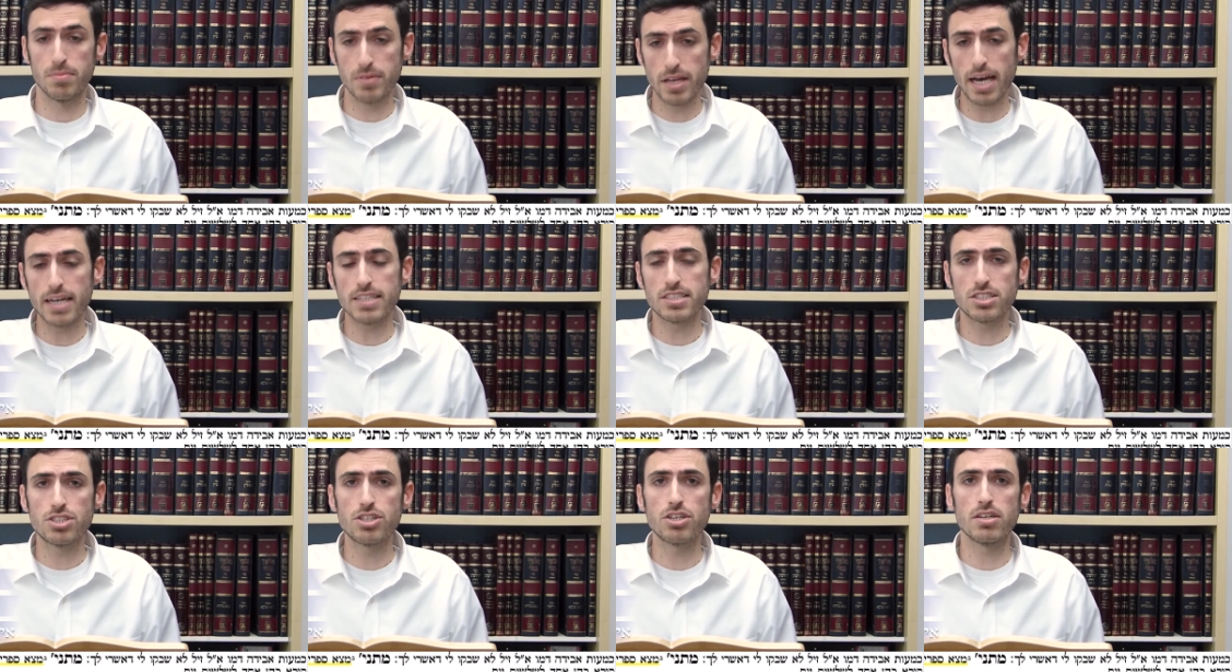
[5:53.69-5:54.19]

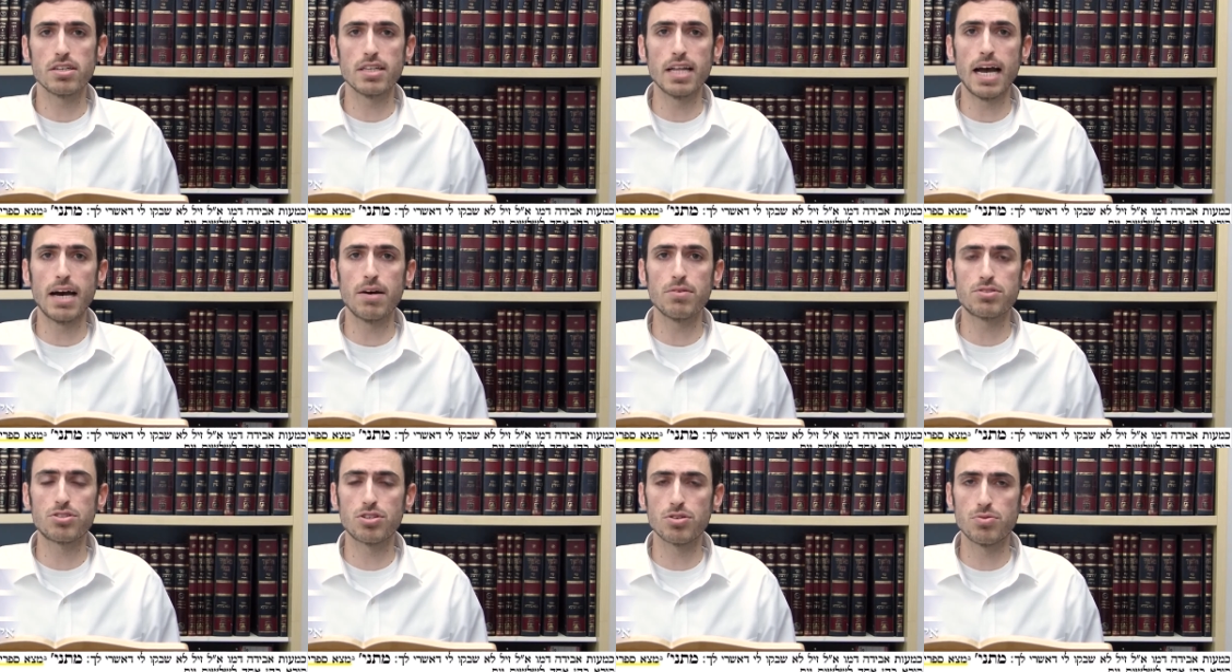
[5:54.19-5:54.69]
Yes, you're
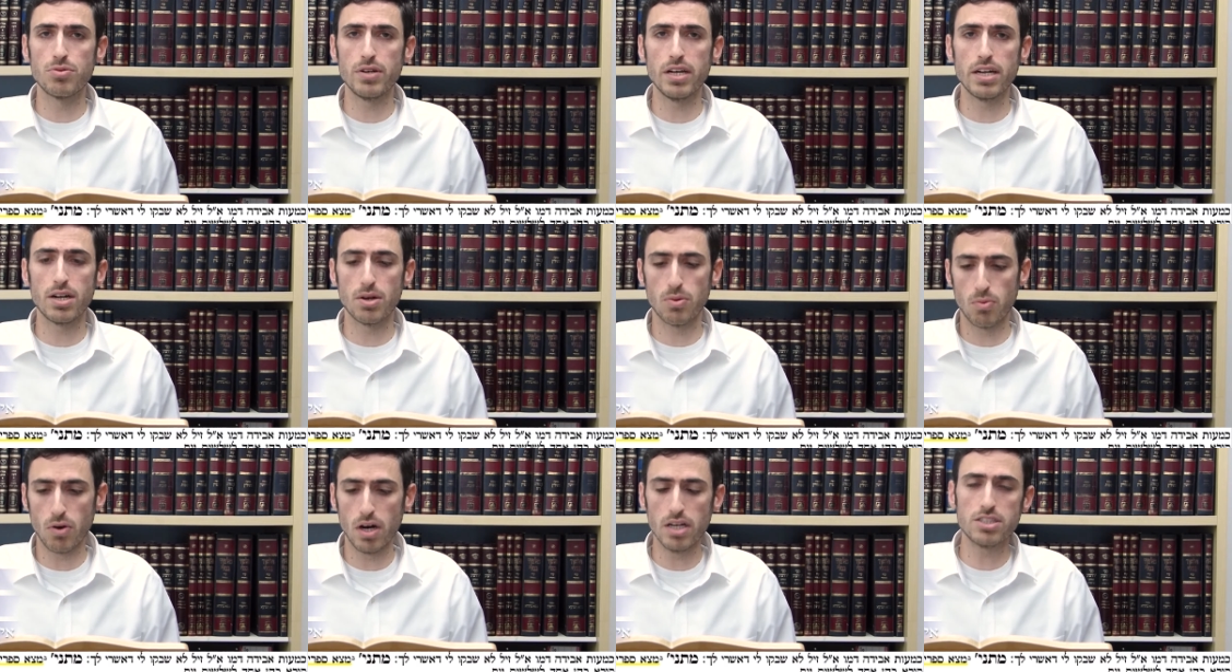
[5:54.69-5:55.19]
allowed to
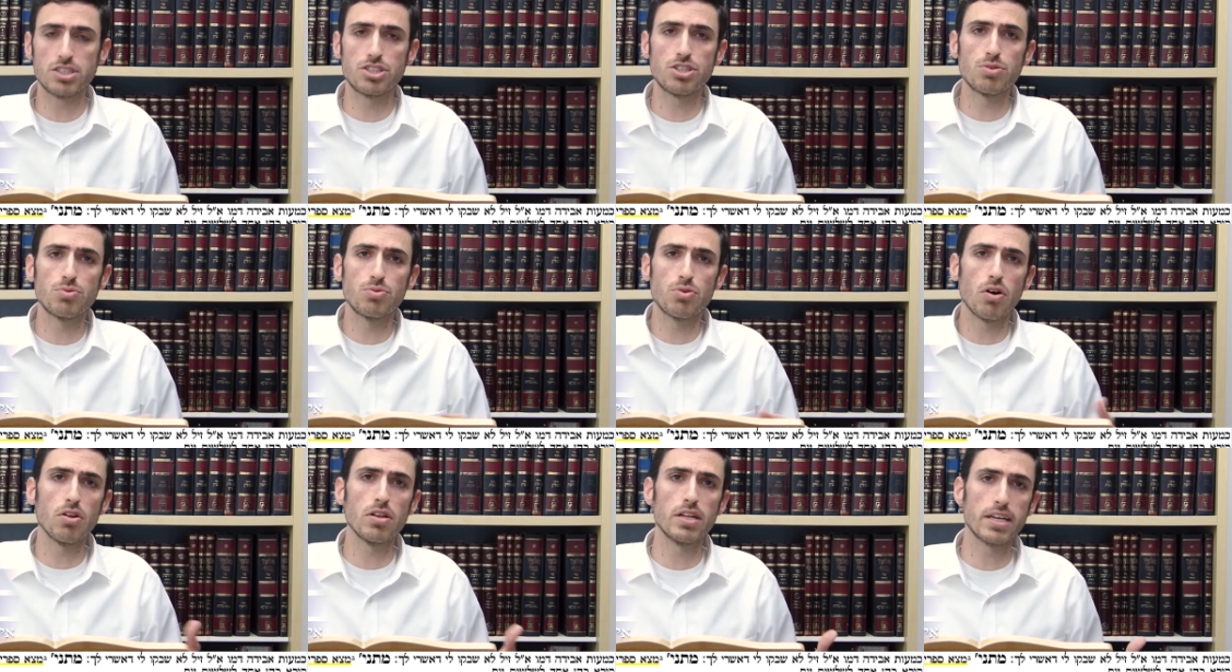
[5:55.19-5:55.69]
read it. Once
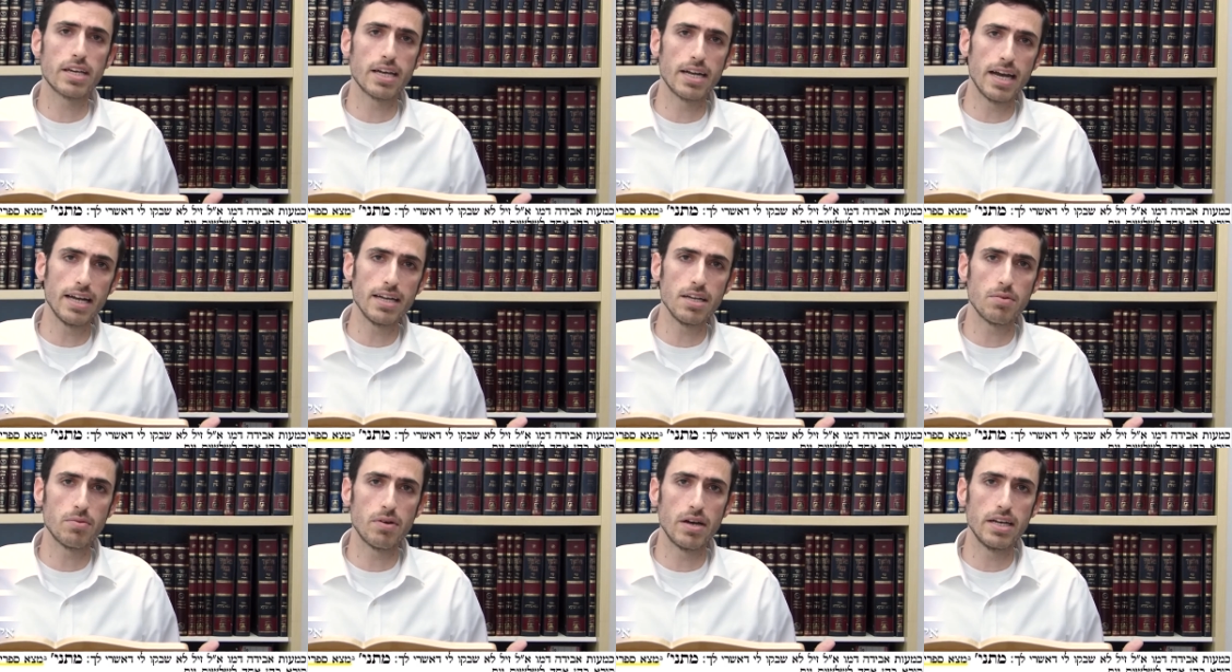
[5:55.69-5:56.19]
you're rolling it
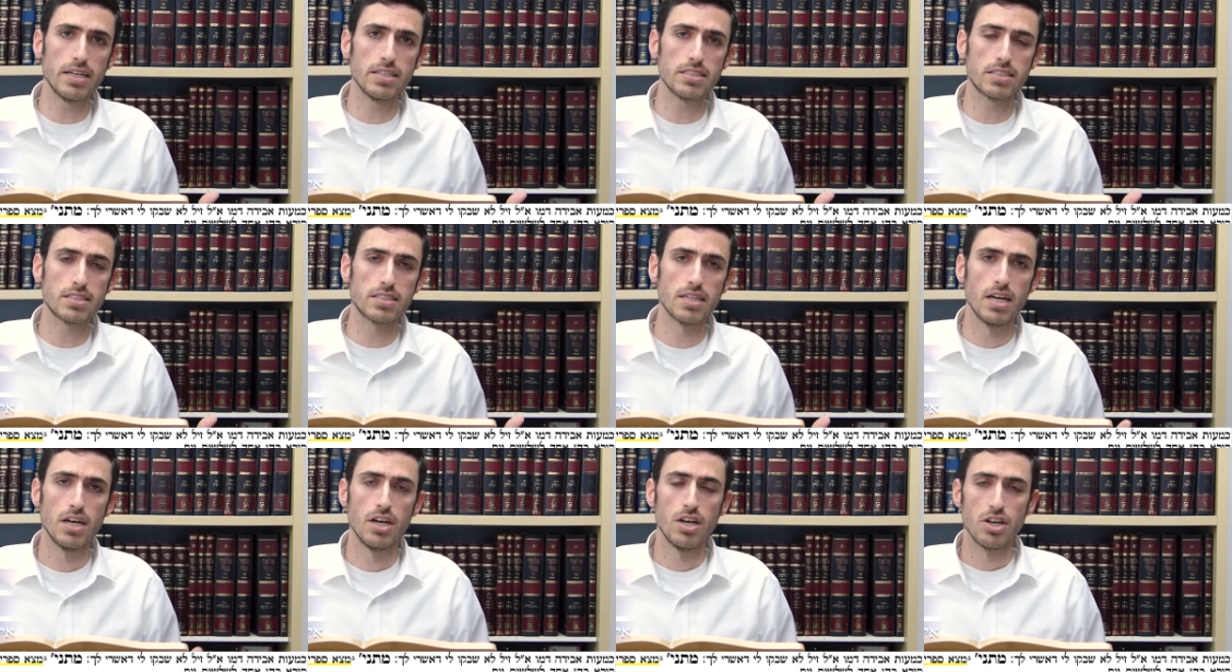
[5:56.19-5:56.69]

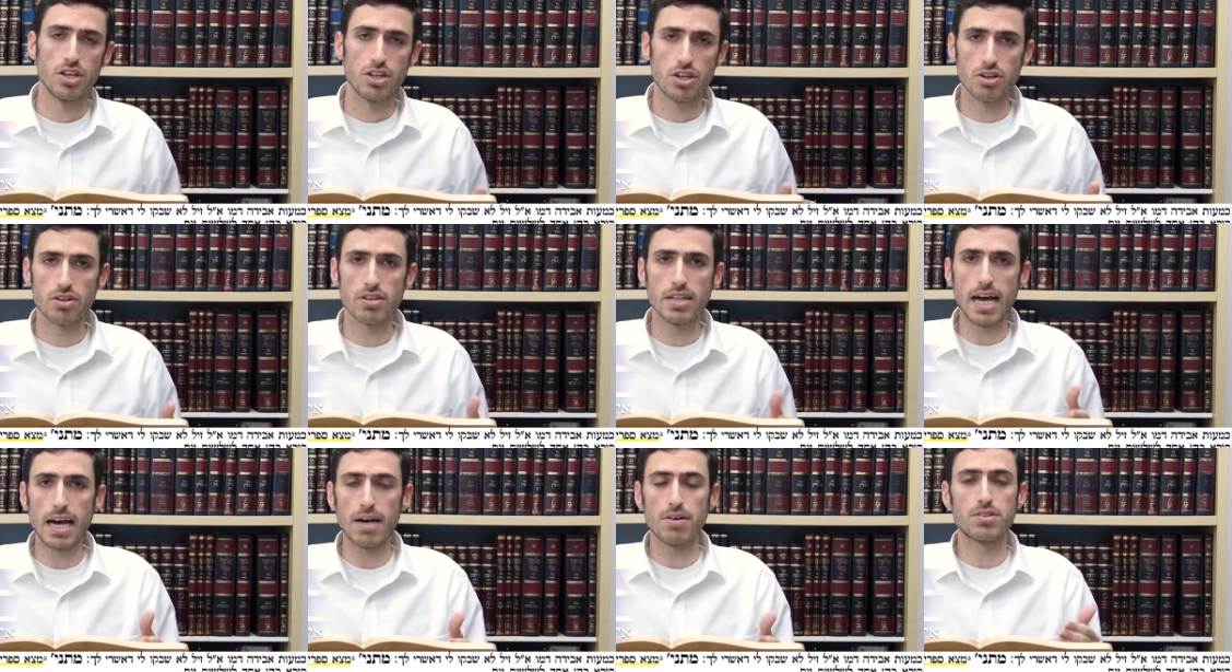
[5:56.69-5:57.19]
anyways,
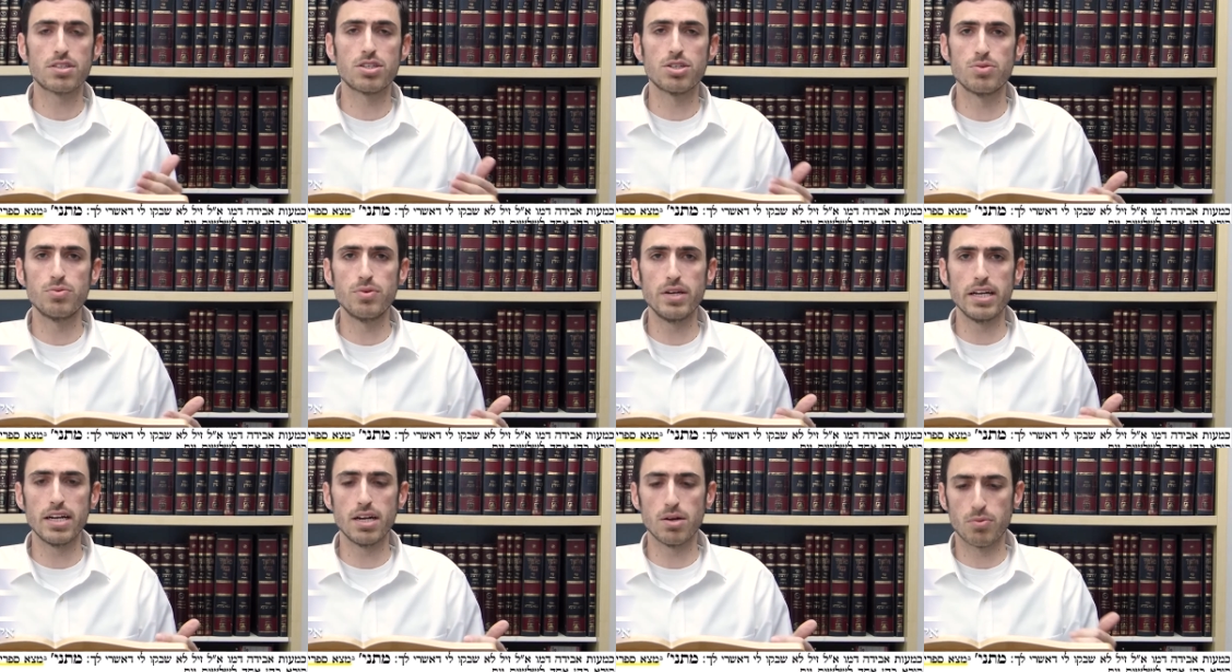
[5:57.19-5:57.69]
you're allowed to
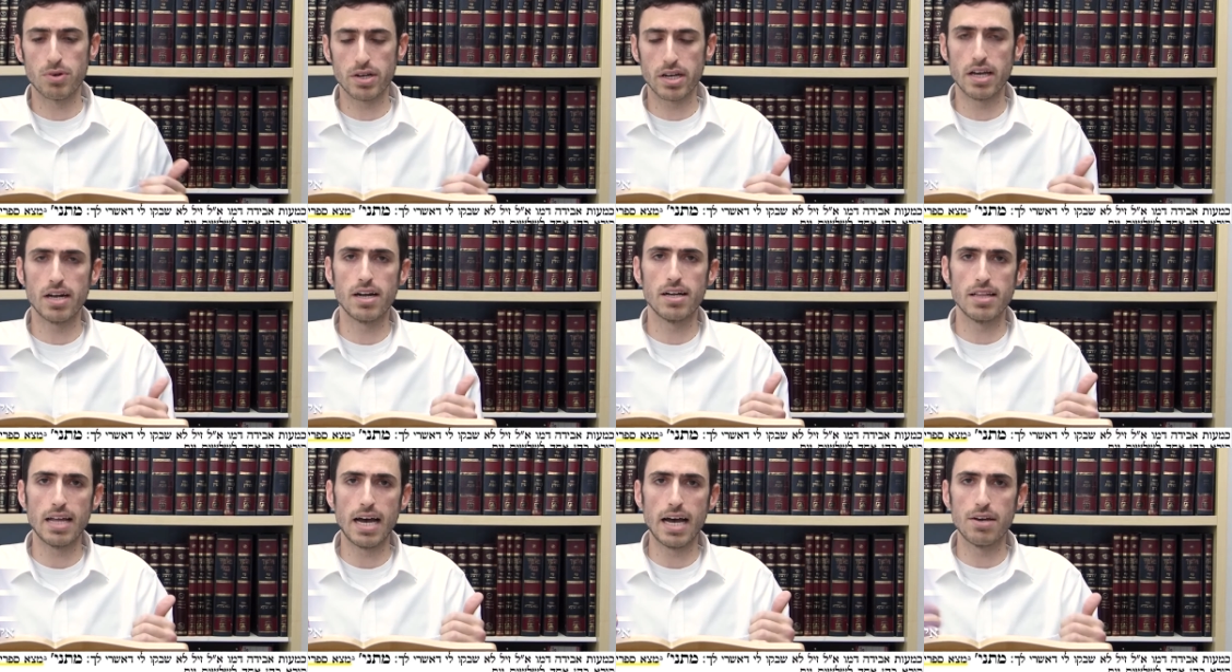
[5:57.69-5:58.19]
read it. We're
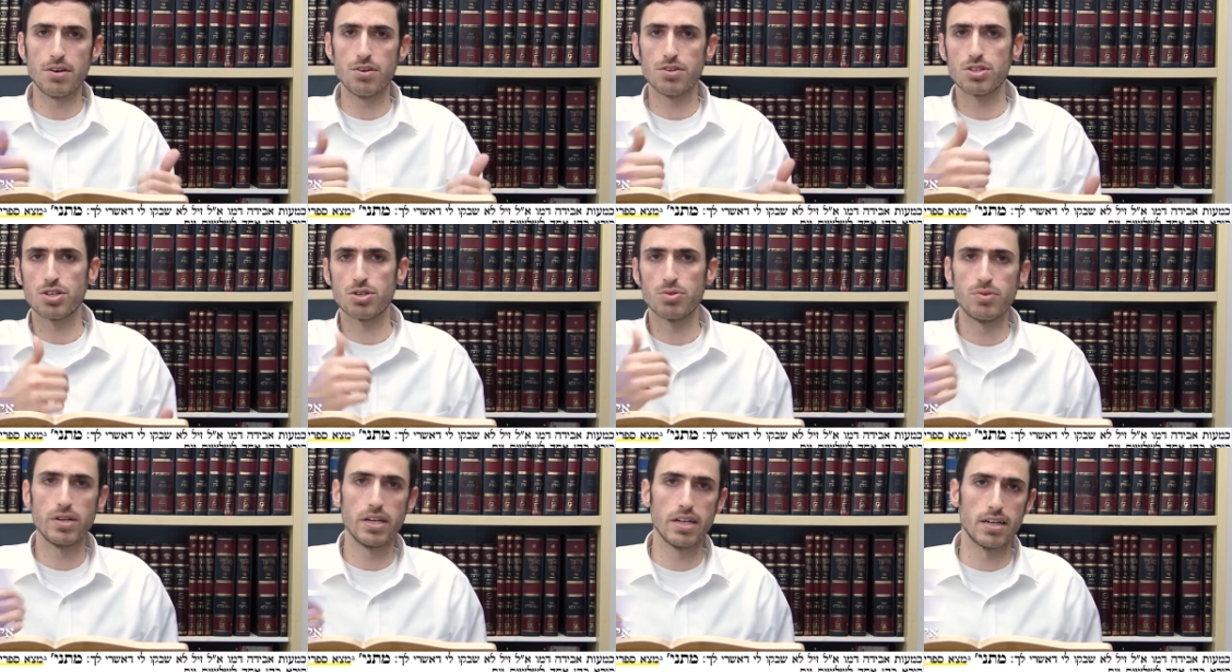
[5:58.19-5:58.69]
going to allow you
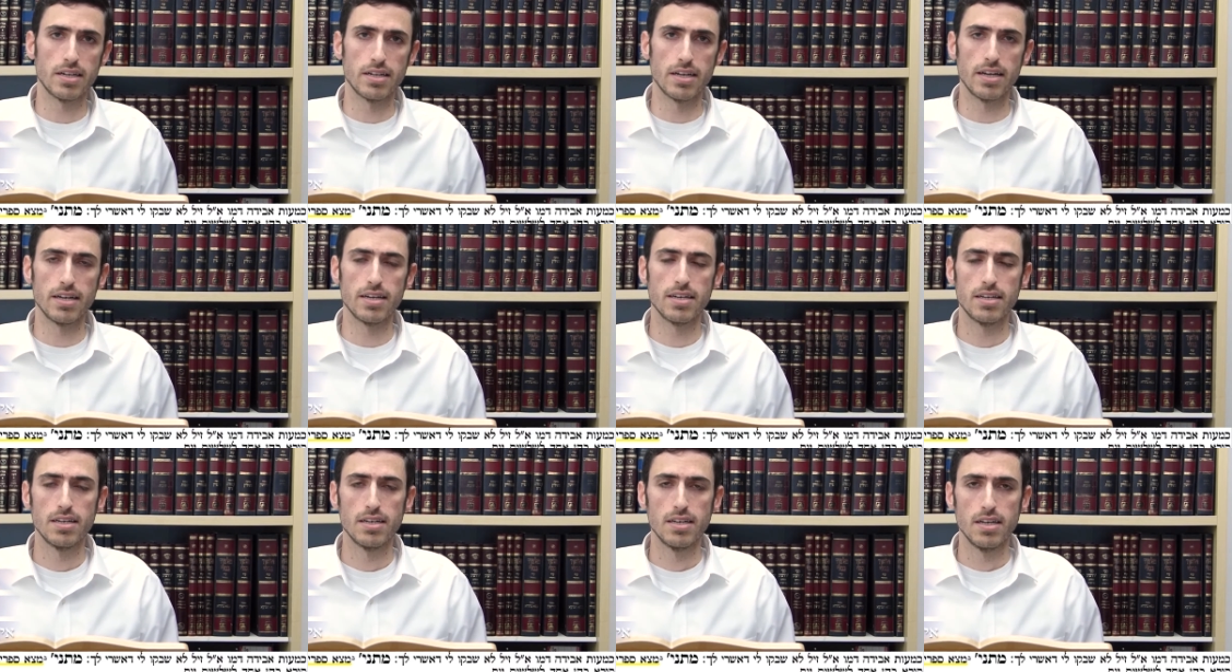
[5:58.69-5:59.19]
to read in it.